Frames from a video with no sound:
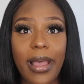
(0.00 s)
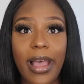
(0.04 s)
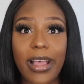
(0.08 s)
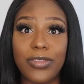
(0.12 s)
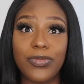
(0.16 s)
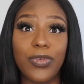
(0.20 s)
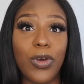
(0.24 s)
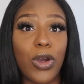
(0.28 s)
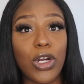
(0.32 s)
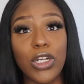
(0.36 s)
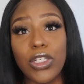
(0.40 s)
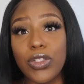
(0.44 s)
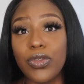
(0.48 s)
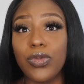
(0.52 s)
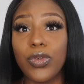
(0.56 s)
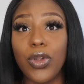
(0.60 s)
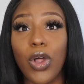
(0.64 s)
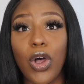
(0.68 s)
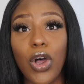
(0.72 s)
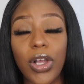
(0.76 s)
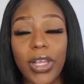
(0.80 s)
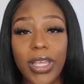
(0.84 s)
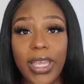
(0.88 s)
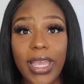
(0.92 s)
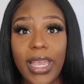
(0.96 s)
as far as
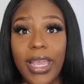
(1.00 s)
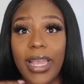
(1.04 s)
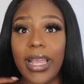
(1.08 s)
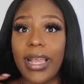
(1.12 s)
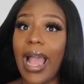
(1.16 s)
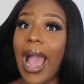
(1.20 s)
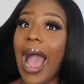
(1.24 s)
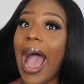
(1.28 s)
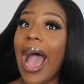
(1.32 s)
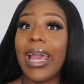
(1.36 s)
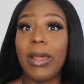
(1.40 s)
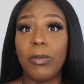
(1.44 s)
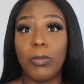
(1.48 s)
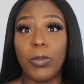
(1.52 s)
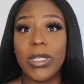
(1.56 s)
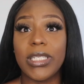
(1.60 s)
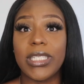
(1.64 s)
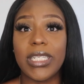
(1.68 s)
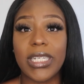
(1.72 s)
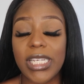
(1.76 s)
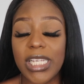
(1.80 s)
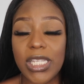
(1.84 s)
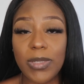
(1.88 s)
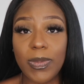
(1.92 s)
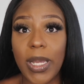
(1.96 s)
vlogging, I
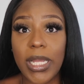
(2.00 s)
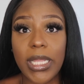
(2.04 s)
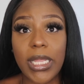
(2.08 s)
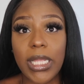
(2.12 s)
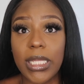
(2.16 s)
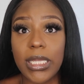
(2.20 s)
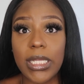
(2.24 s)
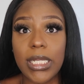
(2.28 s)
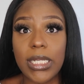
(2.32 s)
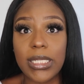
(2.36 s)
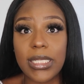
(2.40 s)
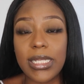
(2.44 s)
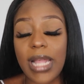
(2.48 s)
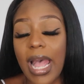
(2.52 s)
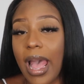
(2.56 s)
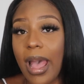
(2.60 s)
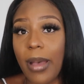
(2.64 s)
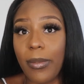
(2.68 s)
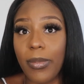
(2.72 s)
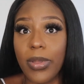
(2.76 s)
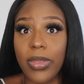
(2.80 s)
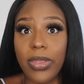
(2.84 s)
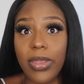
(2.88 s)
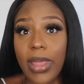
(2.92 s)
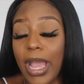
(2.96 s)
wasn't expecting things to
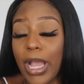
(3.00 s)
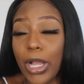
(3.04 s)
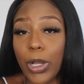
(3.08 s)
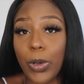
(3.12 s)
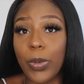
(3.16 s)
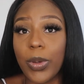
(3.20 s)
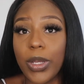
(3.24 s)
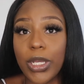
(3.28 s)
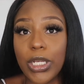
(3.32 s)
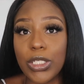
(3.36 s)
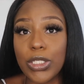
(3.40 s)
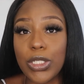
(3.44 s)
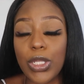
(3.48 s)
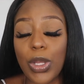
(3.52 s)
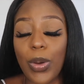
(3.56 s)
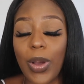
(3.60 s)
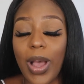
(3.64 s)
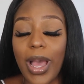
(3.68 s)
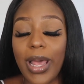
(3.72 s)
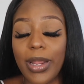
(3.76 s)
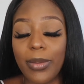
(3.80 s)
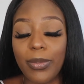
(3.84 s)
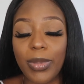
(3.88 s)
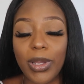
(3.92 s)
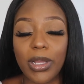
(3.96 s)
happen that quick, so
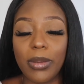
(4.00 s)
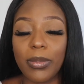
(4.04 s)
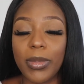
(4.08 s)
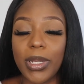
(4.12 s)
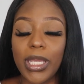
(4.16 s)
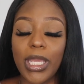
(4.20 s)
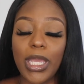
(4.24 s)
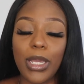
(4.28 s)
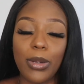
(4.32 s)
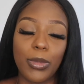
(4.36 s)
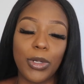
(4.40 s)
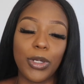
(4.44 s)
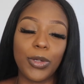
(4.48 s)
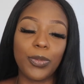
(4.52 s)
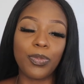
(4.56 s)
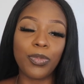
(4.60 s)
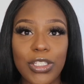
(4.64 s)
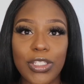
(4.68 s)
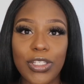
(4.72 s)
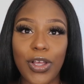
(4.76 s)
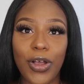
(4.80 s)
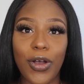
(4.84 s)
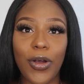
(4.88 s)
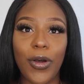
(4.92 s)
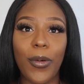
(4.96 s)
I didn't pick up my camera.
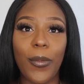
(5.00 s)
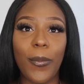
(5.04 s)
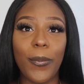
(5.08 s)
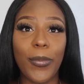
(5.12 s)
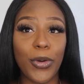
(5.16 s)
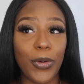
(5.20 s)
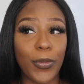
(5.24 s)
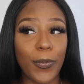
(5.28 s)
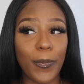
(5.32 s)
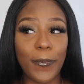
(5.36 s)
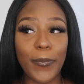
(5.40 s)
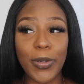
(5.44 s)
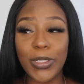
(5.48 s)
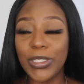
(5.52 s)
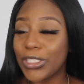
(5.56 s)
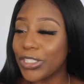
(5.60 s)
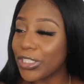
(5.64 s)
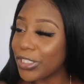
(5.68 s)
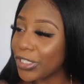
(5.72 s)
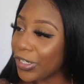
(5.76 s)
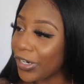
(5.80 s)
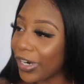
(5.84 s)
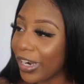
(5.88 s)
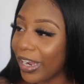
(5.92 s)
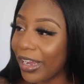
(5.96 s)
So boom,
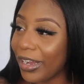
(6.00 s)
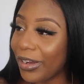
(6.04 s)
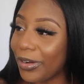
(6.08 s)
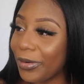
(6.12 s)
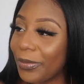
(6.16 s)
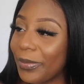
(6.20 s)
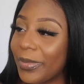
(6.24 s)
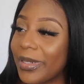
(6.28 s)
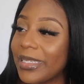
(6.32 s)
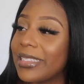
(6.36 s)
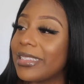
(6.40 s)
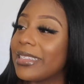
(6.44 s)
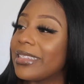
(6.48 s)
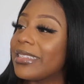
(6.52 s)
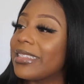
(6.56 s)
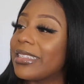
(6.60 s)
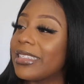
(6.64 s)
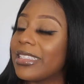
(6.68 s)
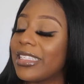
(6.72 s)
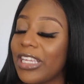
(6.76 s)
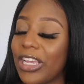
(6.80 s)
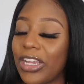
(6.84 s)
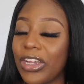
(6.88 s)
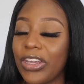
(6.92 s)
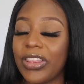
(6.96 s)
pushed her out. My
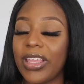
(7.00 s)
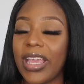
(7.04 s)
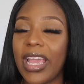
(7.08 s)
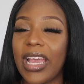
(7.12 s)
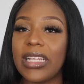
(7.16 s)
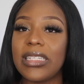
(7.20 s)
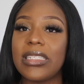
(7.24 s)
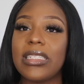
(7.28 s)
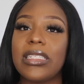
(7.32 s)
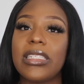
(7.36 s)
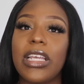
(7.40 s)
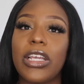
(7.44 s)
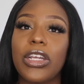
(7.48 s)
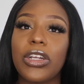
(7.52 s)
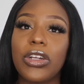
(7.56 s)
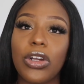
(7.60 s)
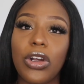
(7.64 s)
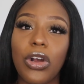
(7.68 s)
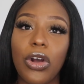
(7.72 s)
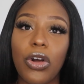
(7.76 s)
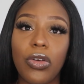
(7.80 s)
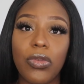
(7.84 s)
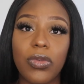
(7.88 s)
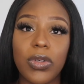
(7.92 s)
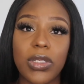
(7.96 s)
sister's here. They had to take her
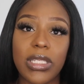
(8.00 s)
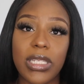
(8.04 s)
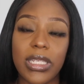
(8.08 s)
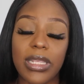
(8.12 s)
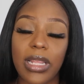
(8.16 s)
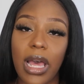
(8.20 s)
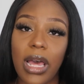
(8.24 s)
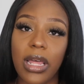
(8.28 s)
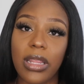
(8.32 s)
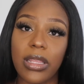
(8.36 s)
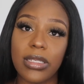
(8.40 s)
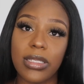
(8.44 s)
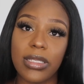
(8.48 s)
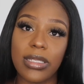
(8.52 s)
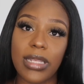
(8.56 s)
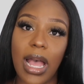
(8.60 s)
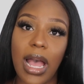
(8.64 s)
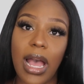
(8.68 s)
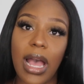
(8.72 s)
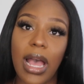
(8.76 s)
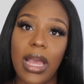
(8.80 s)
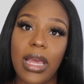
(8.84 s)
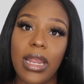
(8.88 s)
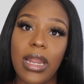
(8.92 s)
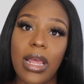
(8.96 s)
over to the other
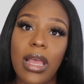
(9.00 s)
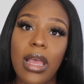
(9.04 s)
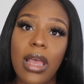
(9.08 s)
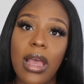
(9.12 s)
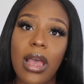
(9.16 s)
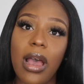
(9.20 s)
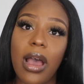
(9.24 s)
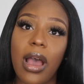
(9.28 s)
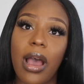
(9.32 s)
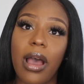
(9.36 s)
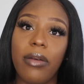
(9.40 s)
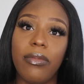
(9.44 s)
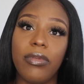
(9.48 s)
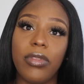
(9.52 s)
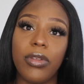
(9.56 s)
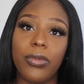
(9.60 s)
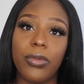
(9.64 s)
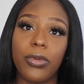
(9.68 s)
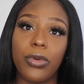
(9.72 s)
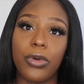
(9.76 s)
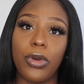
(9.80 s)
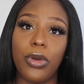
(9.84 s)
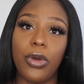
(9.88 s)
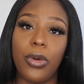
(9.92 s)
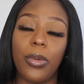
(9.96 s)
side of the
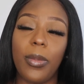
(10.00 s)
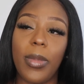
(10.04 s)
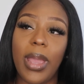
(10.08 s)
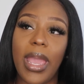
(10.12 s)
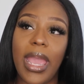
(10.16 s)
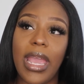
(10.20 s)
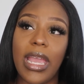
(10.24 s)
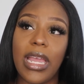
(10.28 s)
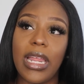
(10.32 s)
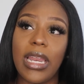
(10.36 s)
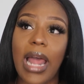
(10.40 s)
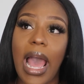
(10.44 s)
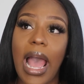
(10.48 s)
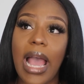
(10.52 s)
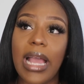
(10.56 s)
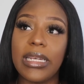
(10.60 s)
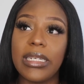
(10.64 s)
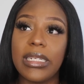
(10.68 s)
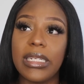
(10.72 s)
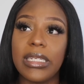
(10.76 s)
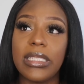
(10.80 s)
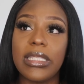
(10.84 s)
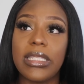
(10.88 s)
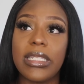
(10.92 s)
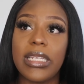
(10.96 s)
room and I
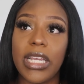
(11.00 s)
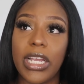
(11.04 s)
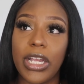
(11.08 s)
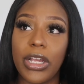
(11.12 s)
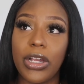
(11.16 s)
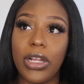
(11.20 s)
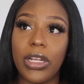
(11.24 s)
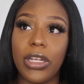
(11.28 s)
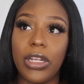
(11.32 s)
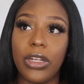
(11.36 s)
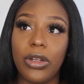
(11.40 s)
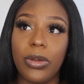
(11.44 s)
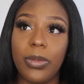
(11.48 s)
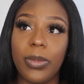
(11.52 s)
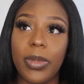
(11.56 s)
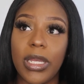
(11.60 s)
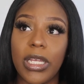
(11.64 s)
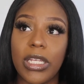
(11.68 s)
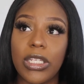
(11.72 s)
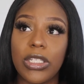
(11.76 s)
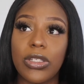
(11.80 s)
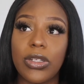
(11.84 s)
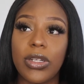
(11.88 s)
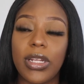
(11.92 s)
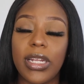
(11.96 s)
did tear a little
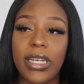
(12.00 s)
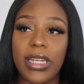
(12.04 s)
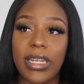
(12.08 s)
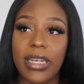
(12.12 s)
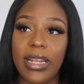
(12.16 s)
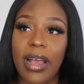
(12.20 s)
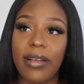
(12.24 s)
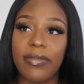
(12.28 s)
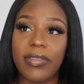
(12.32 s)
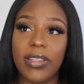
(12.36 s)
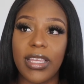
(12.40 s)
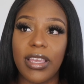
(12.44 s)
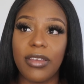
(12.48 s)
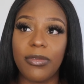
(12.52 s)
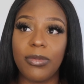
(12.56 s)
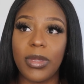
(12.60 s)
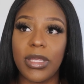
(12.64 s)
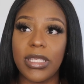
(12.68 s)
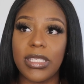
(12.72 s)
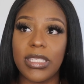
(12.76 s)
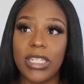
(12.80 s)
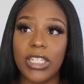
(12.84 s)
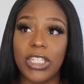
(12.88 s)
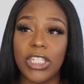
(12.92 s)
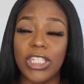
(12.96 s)
bit, so they did have to give
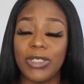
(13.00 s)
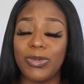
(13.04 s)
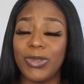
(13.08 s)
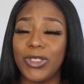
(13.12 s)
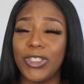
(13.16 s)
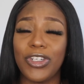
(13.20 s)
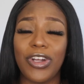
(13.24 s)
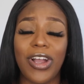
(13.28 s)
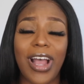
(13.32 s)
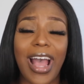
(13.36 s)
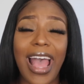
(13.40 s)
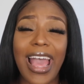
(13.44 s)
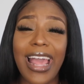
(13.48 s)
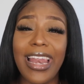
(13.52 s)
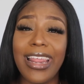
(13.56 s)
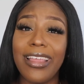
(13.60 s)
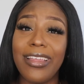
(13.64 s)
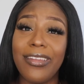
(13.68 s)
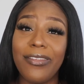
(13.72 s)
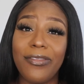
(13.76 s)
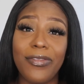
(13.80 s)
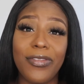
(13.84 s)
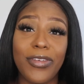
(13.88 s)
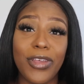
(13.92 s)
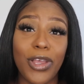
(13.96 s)
me stitches, but y'all, I
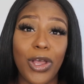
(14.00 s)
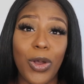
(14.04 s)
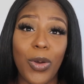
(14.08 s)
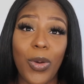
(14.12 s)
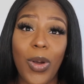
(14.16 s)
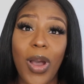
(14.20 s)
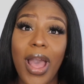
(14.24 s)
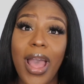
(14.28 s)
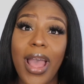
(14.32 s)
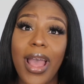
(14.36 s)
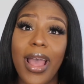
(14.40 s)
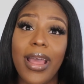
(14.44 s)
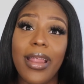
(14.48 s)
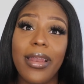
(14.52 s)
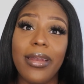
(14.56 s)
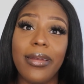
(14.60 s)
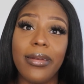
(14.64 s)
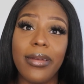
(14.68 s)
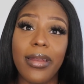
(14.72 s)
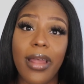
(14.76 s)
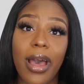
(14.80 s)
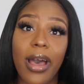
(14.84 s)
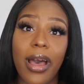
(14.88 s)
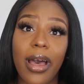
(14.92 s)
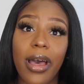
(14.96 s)
didn't feel
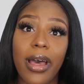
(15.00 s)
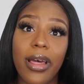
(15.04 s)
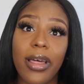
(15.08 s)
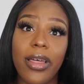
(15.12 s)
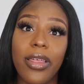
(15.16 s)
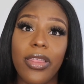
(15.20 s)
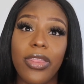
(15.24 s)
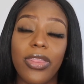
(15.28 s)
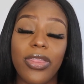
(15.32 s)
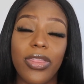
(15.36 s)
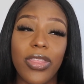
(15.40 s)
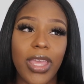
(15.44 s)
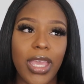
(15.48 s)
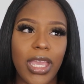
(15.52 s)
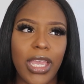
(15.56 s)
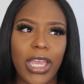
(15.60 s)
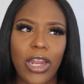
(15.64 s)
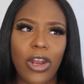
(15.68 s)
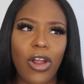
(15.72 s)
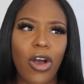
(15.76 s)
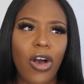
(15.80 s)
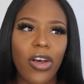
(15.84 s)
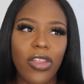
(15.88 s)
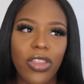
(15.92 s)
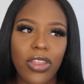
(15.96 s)
nothing.
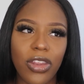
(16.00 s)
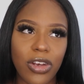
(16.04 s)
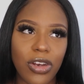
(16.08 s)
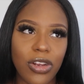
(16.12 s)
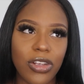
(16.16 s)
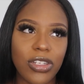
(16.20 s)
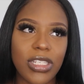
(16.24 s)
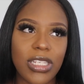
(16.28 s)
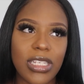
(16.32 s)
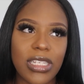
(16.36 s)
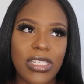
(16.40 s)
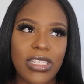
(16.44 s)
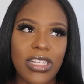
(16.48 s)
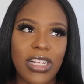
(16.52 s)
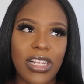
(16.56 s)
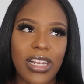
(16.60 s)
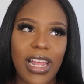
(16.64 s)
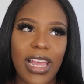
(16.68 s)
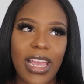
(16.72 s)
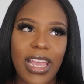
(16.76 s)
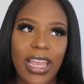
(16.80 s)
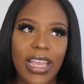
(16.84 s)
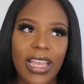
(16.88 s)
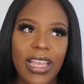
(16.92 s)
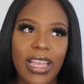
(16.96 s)
And all the nurses, they're
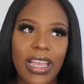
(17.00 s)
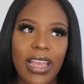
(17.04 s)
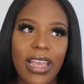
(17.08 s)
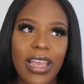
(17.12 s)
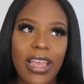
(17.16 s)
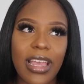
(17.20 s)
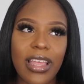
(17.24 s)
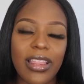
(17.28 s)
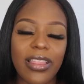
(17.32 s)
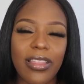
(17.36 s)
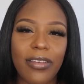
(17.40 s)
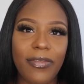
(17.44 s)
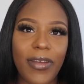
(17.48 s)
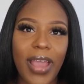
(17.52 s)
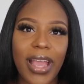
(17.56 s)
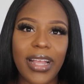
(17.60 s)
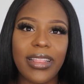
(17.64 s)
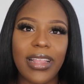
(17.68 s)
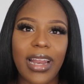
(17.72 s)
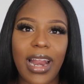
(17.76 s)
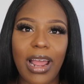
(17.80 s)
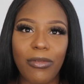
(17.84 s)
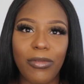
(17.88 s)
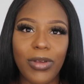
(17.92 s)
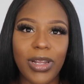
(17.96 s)
like, the
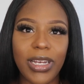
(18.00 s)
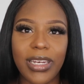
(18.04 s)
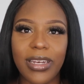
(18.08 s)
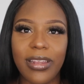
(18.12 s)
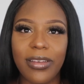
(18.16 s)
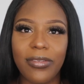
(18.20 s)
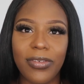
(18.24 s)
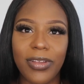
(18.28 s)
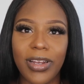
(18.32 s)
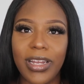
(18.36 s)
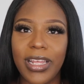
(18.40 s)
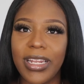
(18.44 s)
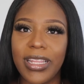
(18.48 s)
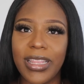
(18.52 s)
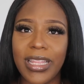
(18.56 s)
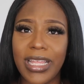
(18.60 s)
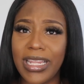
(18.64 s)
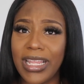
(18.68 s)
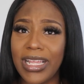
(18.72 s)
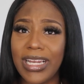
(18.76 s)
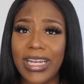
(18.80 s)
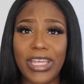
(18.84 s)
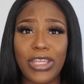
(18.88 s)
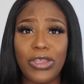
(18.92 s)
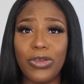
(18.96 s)
fact that I really didn't feel
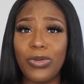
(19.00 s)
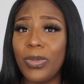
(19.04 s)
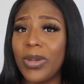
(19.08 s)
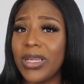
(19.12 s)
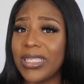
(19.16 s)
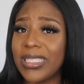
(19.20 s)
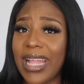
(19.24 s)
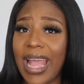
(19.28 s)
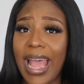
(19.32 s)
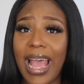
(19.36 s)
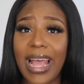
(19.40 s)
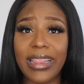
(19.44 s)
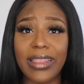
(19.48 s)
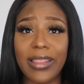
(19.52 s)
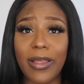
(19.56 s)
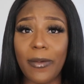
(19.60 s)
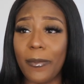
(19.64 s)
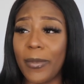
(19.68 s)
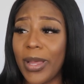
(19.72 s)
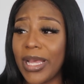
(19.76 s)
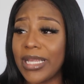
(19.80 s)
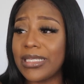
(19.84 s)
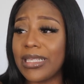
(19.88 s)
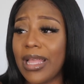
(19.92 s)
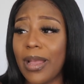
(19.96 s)
anything, they're like, you must have had the
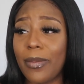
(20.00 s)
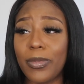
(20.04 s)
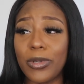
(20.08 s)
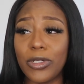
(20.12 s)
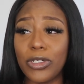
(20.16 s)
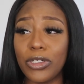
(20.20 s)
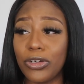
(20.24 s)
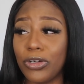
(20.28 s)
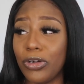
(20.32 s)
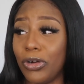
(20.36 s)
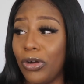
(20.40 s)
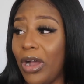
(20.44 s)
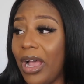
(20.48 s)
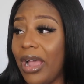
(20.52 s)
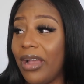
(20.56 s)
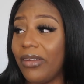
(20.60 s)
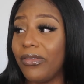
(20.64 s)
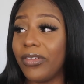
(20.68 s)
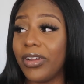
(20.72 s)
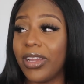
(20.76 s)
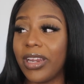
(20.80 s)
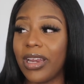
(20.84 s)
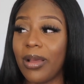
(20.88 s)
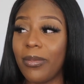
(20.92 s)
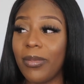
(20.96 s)
best epidural
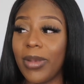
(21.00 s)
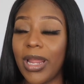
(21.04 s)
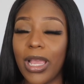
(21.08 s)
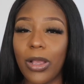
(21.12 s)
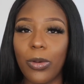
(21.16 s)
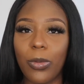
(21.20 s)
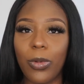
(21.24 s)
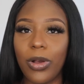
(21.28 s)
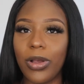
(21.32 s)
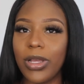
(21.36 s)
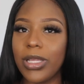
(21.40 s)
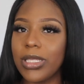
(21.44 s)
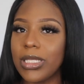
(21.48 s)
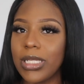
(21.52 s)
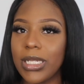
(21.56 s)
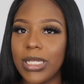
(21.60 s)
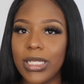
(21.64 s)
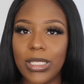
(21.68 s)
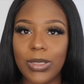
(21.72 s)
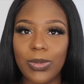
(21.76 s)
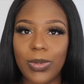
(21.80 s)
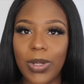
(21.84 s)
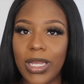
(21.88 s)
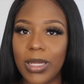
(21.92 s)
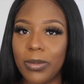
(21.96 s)
ever. And I'm like, well, isn't
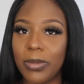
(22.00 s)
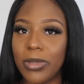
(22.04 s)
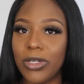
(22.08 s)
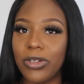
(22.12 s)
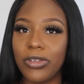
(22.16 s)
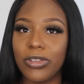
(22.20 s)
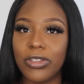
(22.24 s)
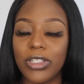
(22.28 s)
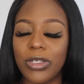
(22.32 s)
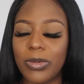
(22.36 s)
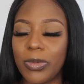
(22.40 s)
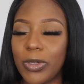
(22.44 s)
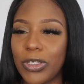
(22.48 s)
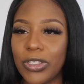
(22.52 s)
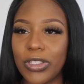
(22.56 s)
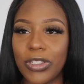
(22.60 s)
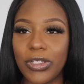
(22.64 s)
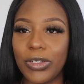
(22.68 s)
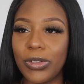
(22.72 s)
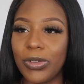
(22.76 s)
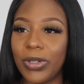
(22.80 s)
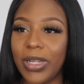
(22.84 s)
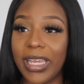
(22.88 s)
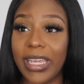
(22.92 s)
this what is supposed to do?